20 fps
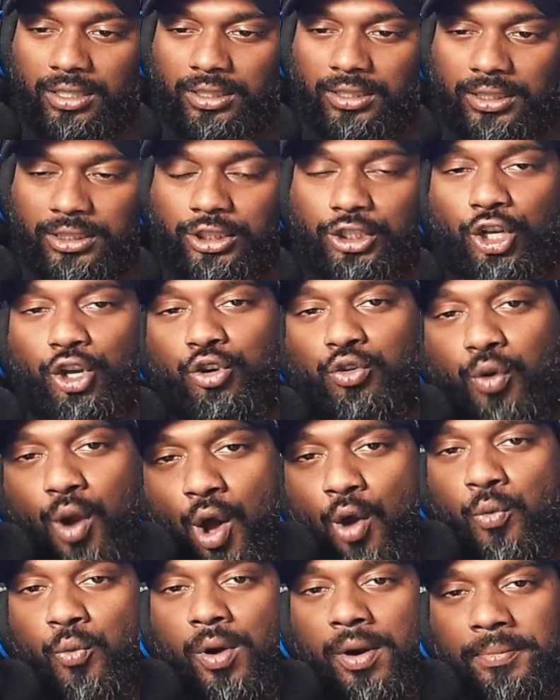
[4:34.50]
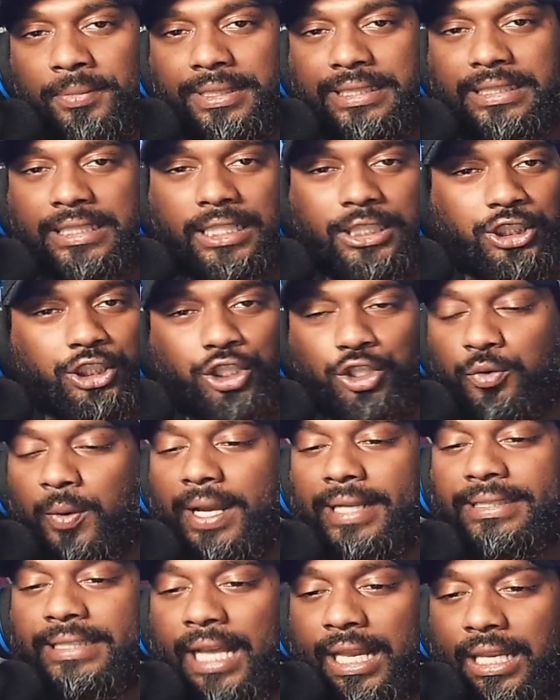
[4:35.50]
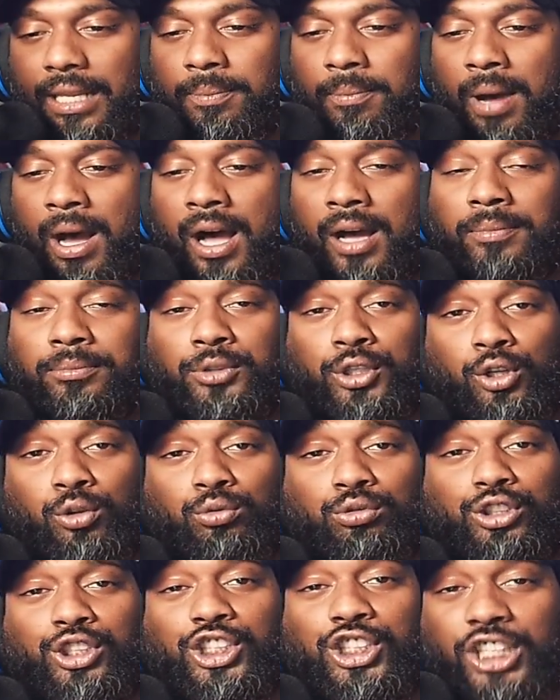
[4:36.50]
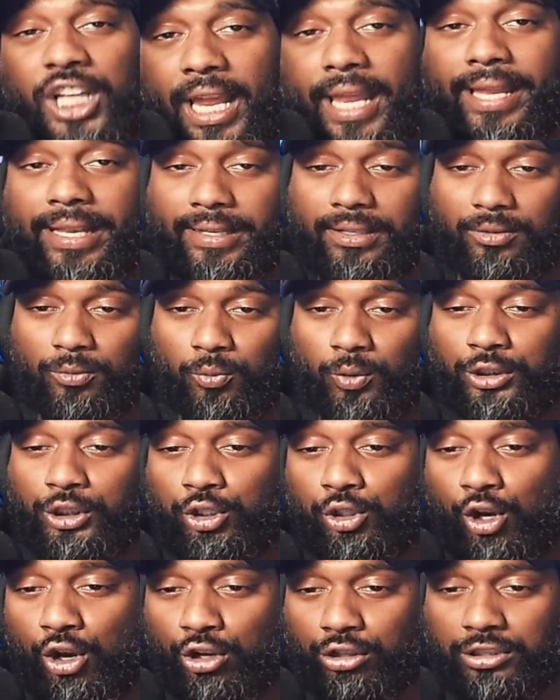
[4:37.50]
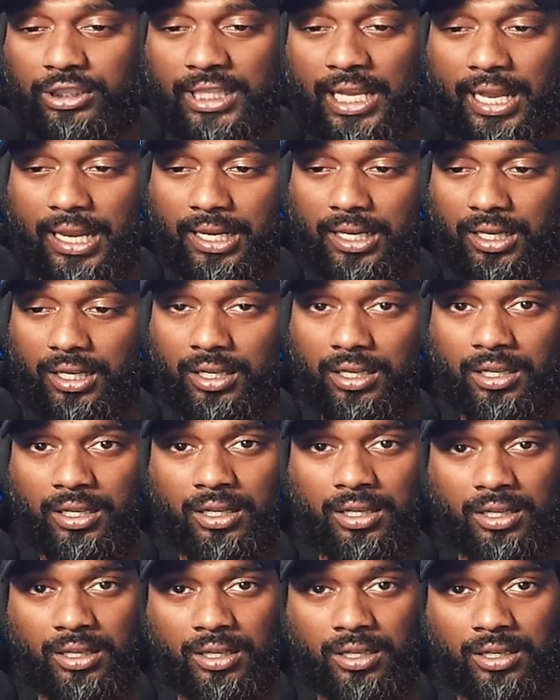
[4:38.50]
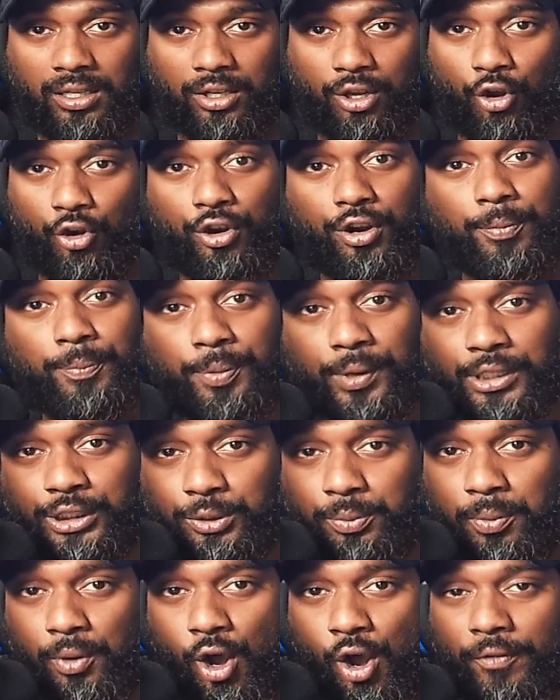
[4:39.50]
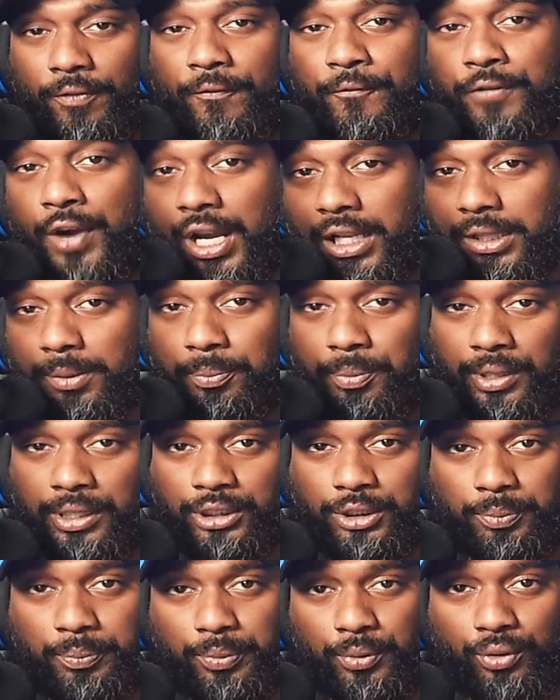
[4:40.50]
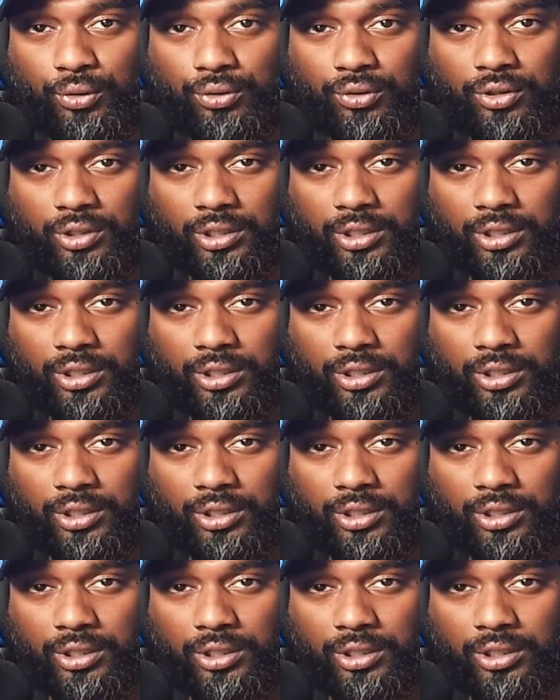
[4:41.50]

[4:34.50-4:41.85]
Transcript: This is a grown woman teacher. You ain't telling Mom Duke shit. What you gonna say? Go to the principal? Fuck the principal.